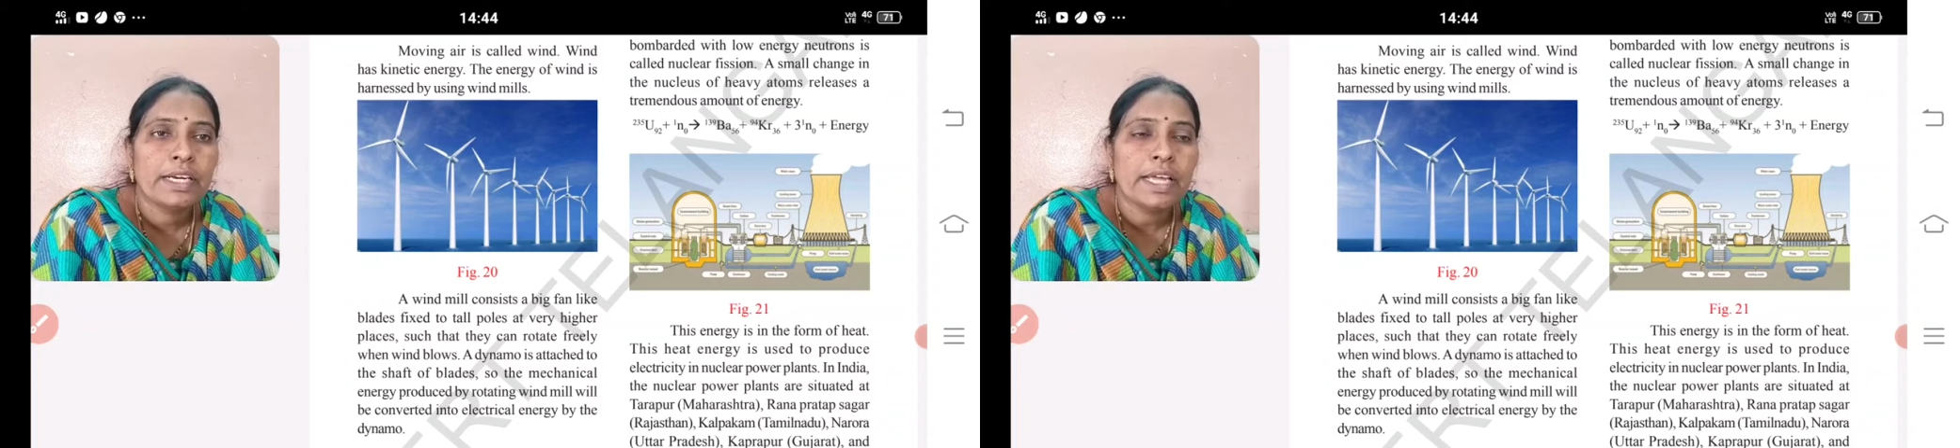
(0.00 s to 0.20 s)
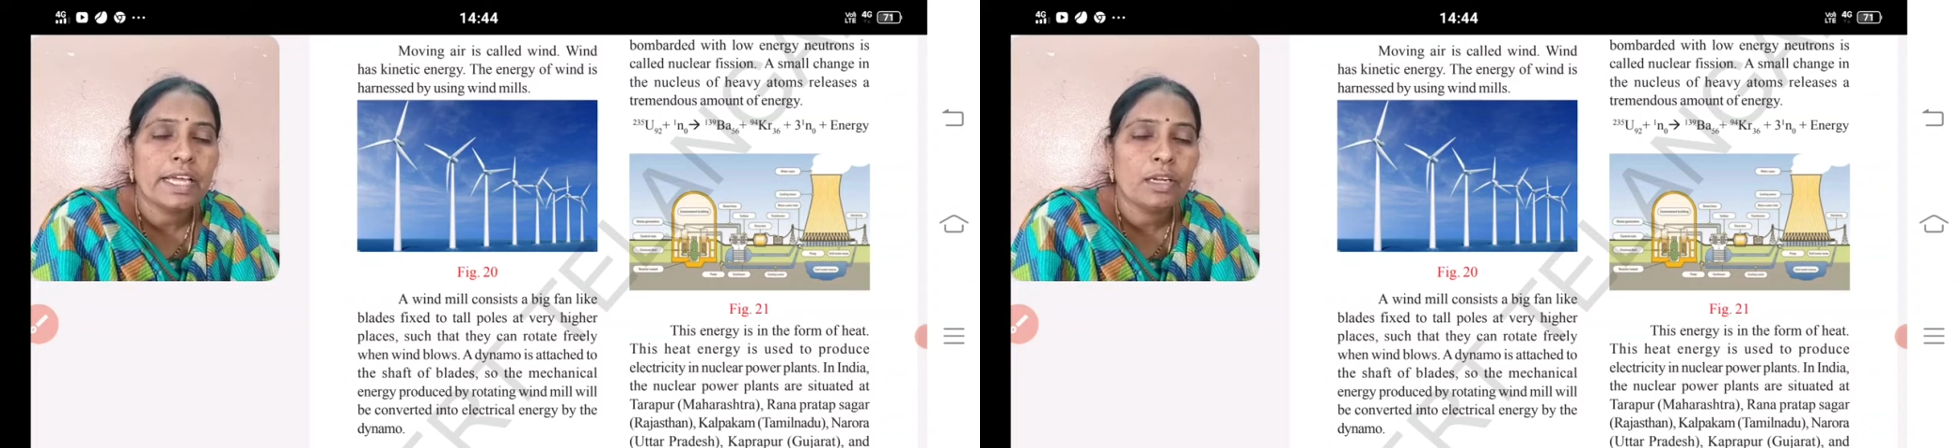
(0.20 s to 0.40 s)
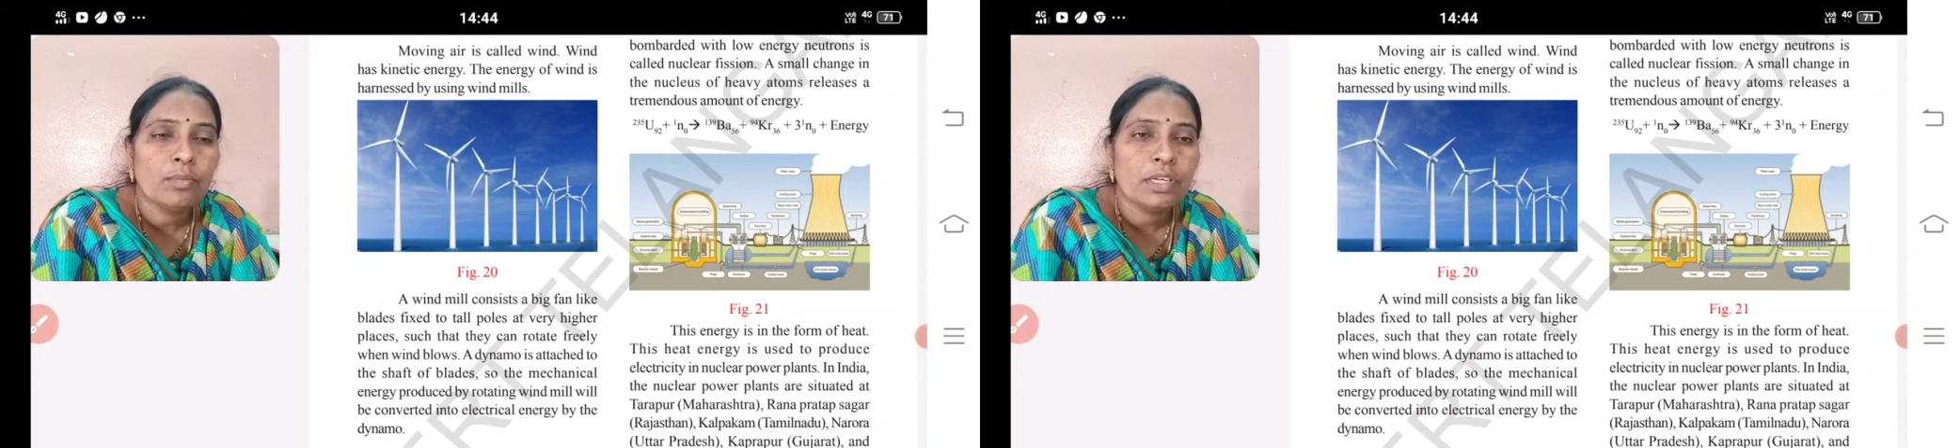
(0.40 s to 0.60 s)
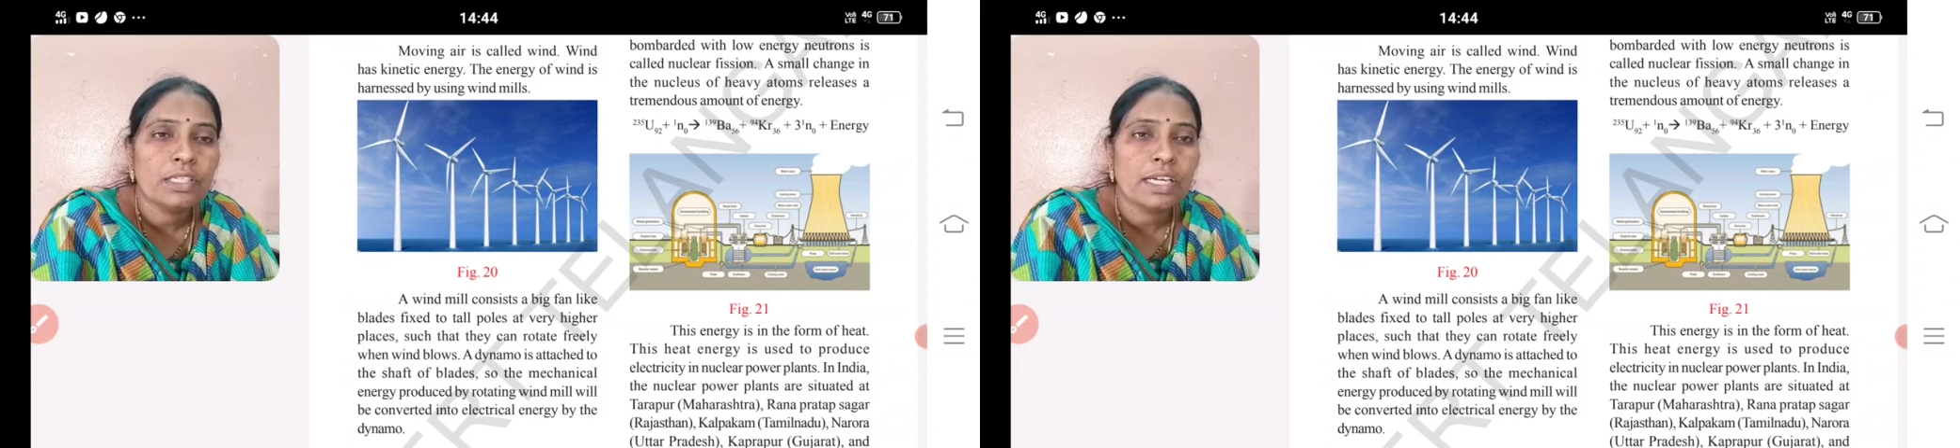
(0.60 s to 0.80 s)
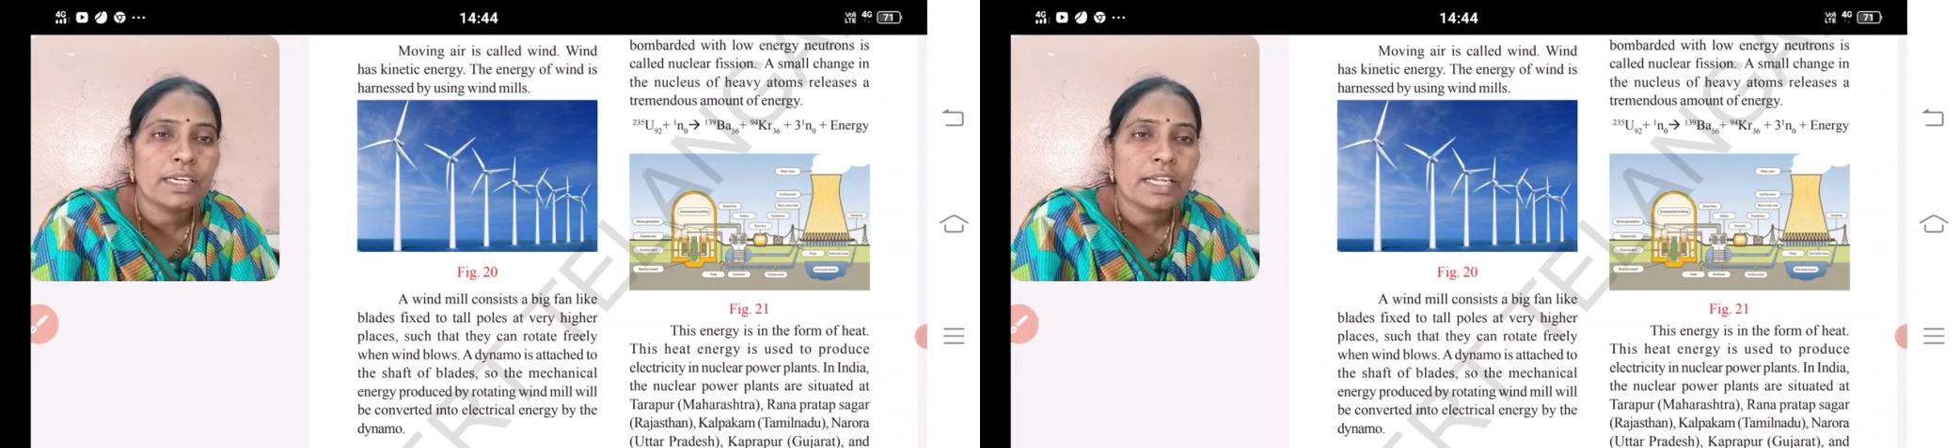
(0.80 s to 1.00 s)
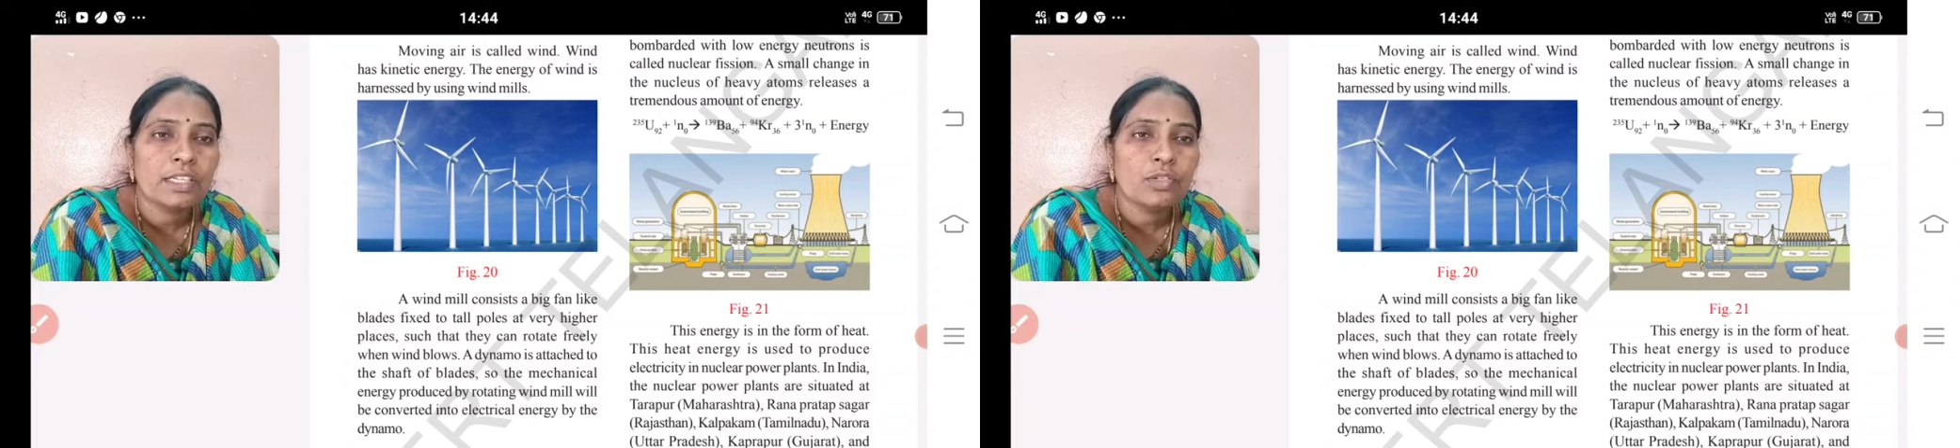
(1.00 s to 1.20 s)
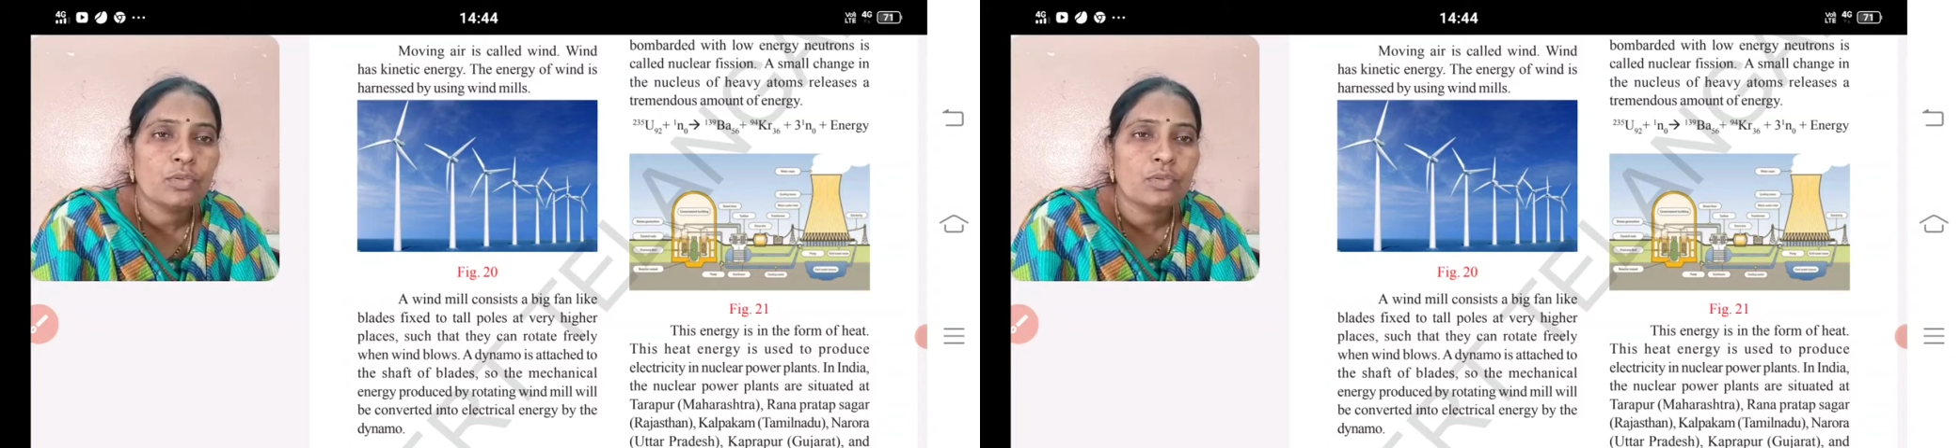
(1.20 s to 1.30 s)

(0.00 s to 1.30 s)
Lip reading: A dynamo is attached